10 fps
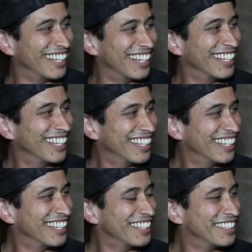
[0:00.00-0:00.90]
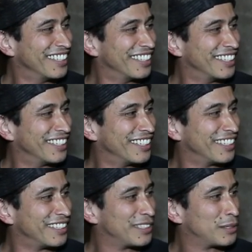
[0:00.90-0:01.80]

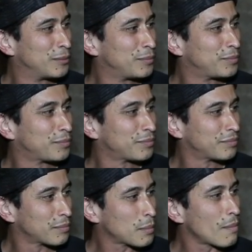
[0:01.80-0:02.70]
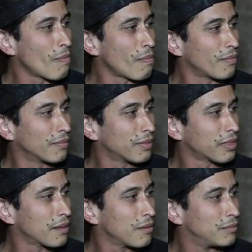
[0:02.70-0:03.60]

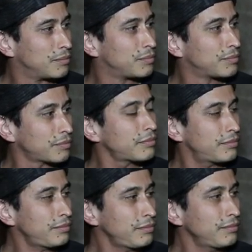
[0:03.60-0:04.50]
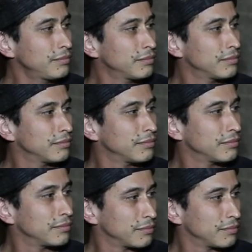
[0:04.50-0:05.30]
(not speaking)